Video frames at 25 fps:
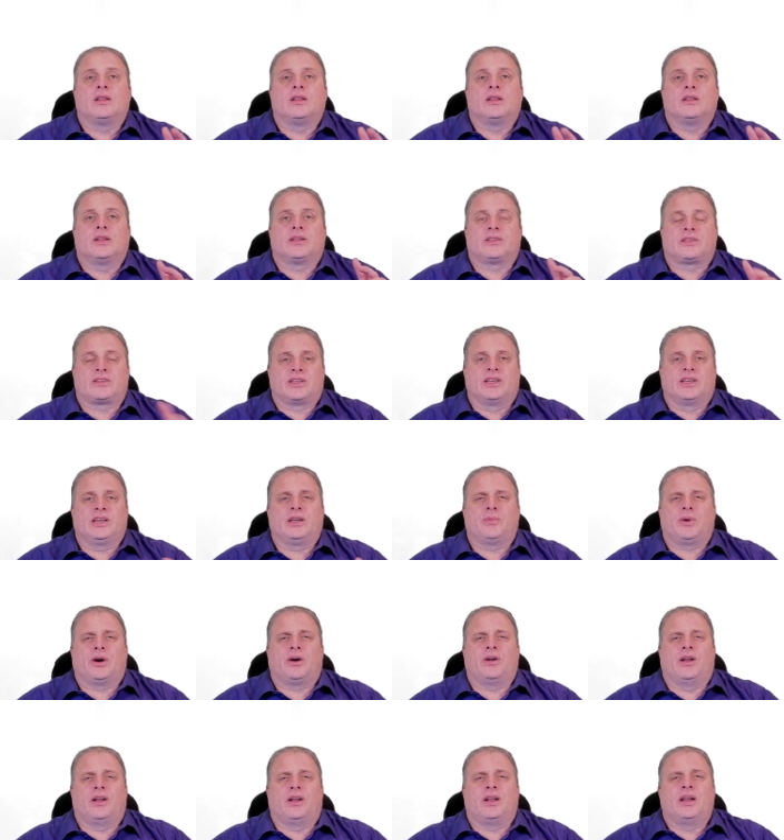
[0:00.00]
Let's think
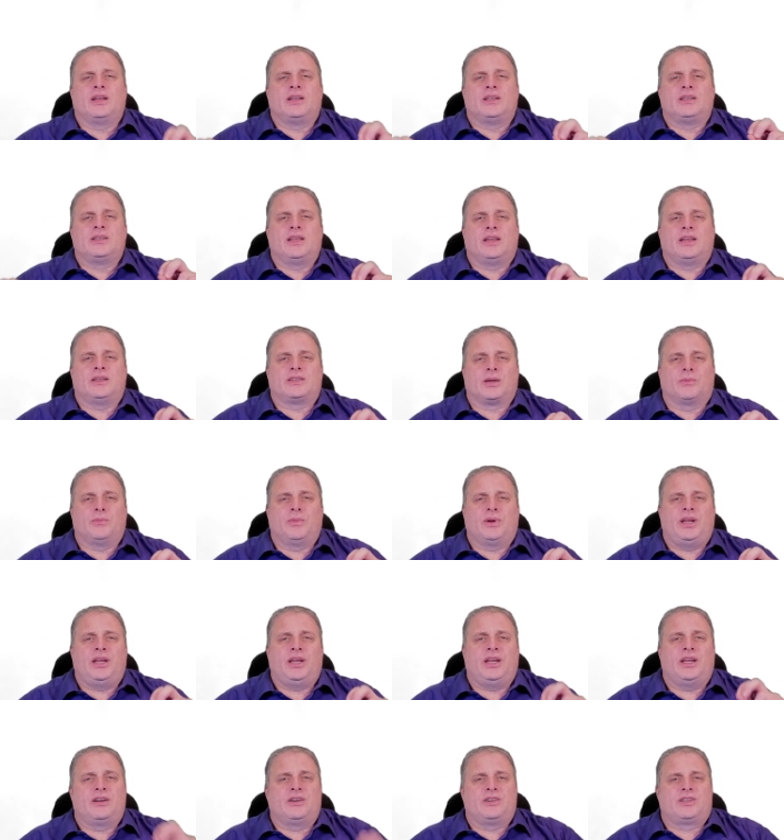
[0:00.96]
about it.
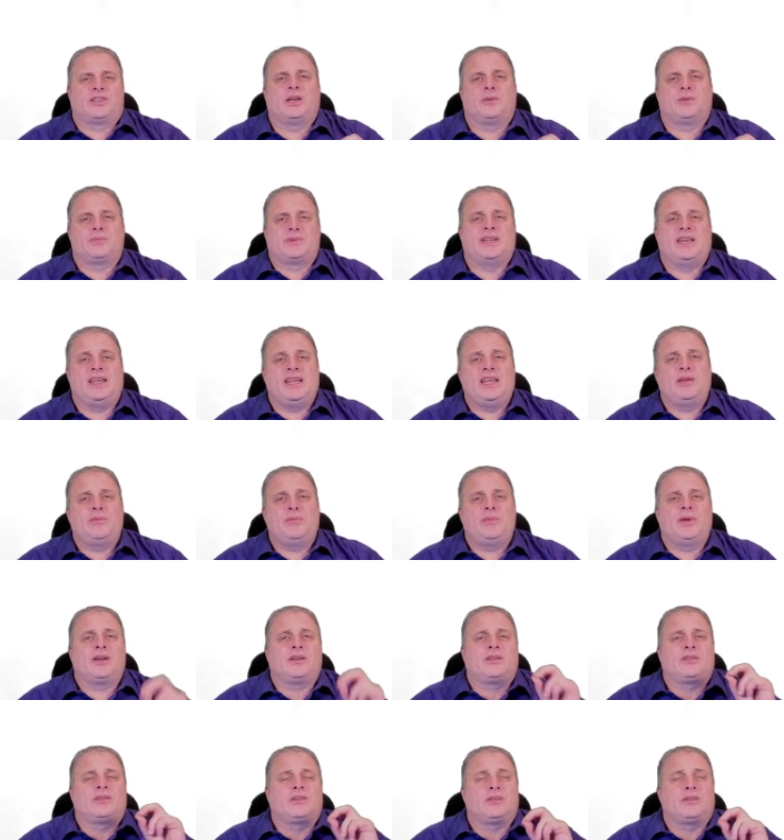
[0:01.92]
Somebody intercepts an
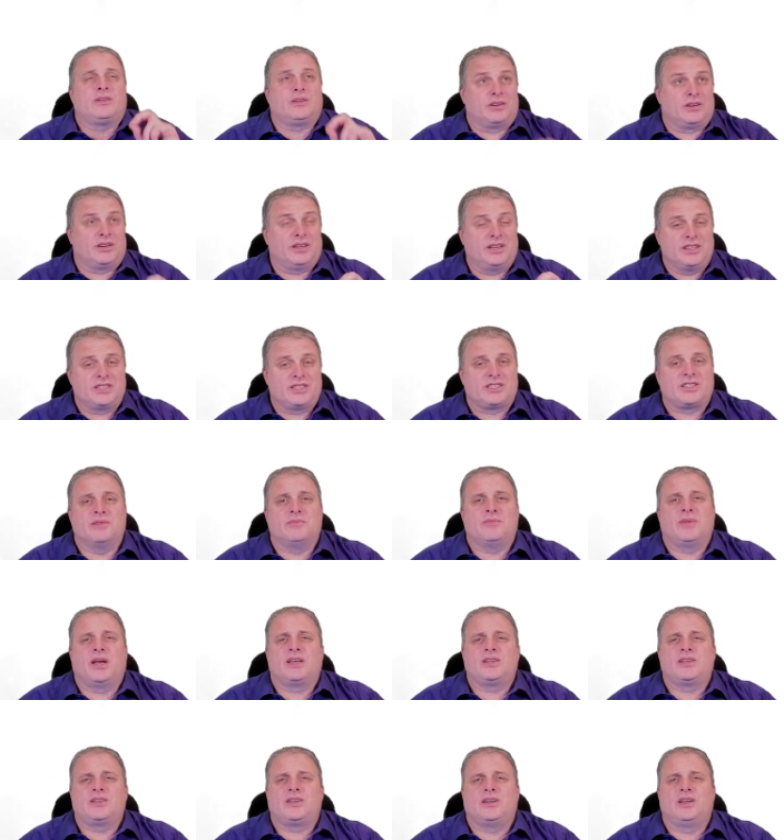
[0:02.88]
email or an instant
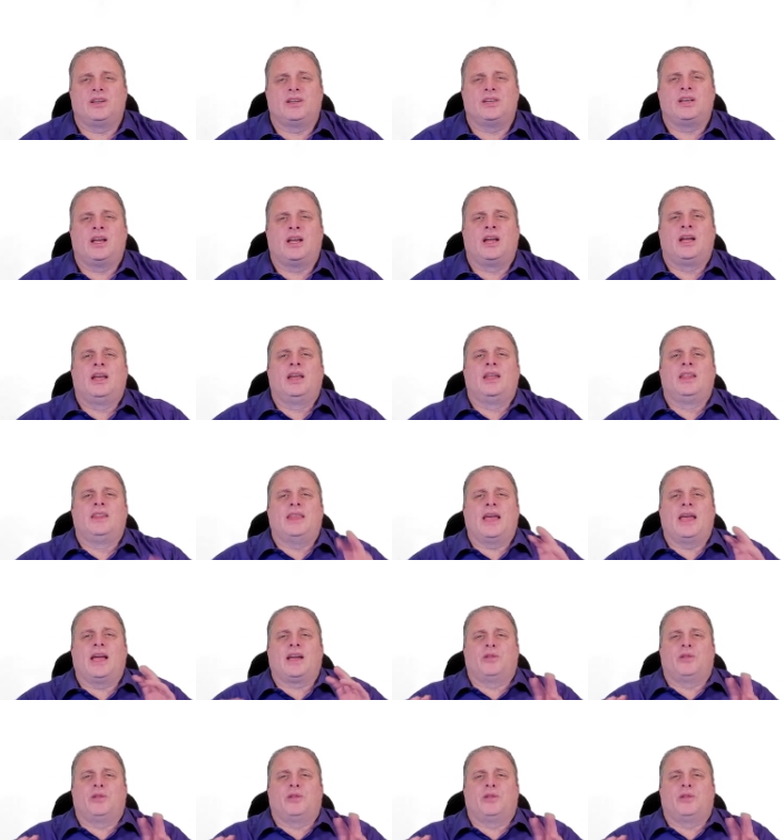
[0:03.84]
message that